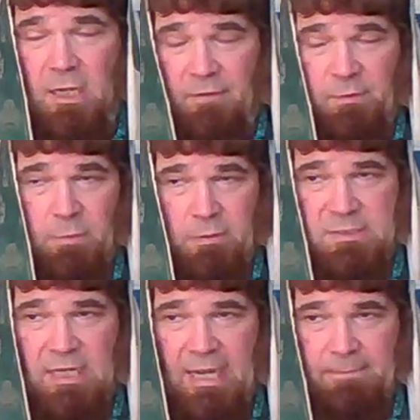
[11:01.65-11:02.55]
of the
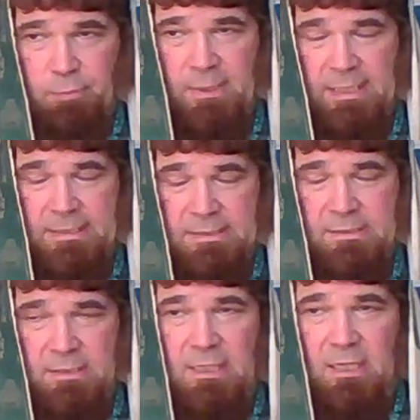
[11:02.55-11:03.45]
Most High
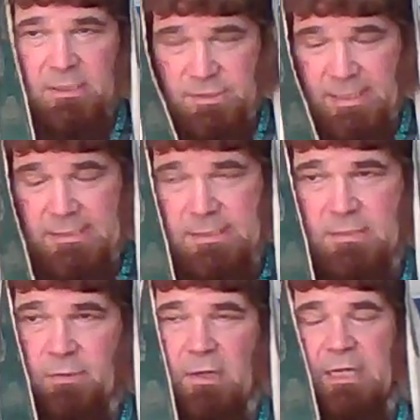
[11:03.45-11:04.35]
Priest, Jesus
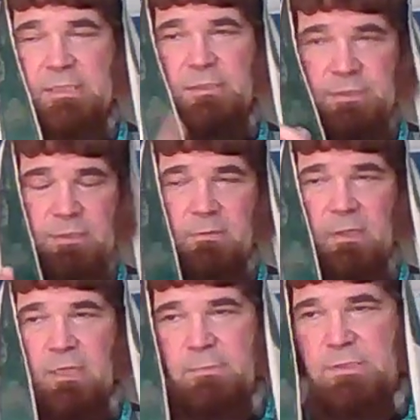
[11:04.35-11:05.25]
Christ, Yeshua
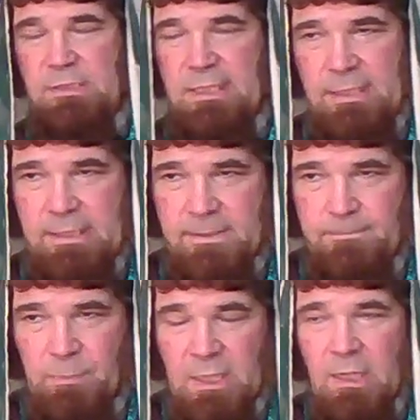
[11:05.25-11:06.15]
HaMashiach.
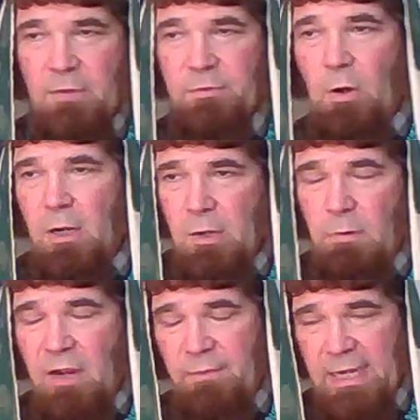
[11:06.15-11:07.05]
The only
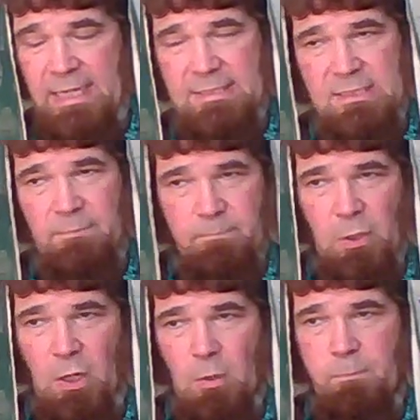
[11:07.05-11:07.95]
one that is the
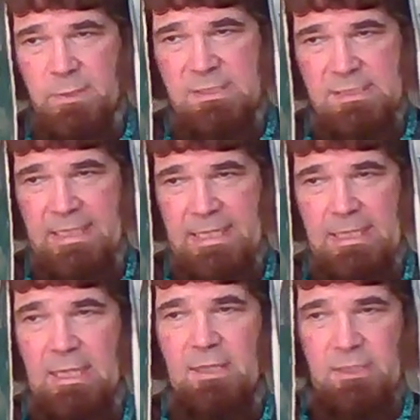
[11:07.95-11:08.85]
papacy,
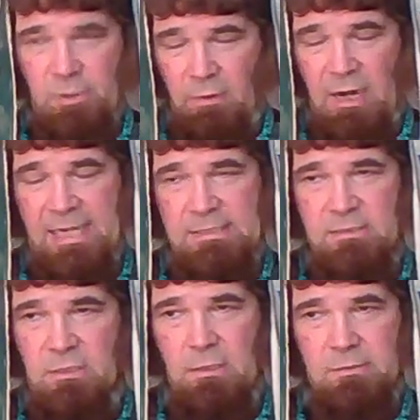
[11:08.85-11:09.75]
the
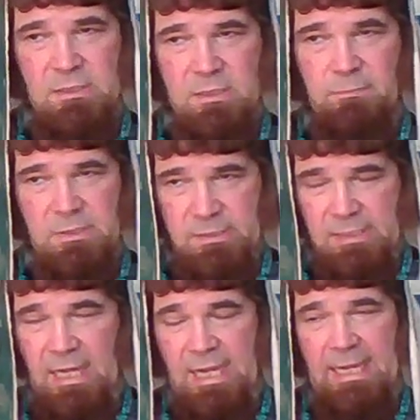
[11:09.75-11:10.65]
Christos, the
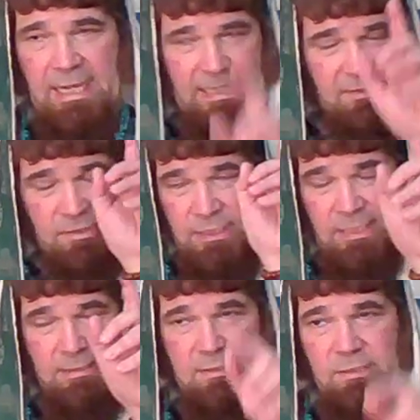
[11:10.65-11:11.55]
Messiah, is
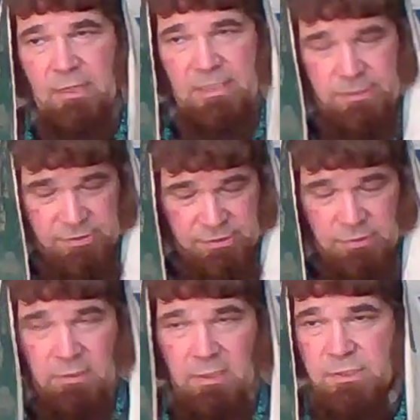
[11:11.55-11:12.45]
Jesus Christ,
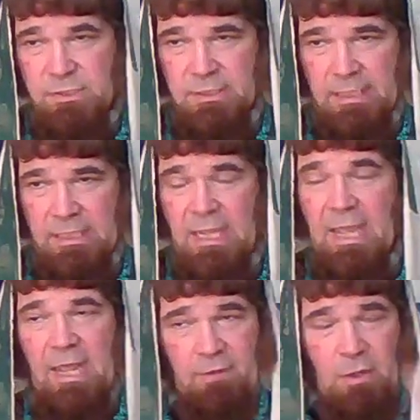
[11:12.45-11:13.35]
Yeshua HaMashiach.
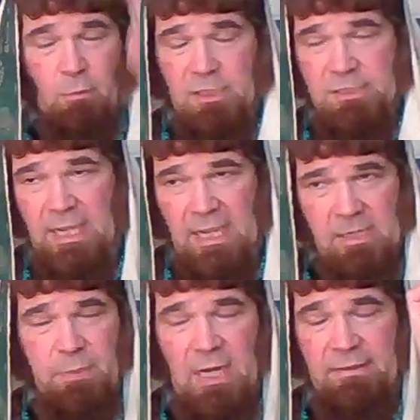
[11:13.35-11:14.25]
If you worship
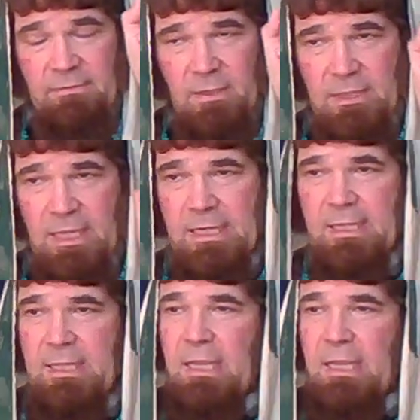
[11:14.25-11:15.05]
anybody that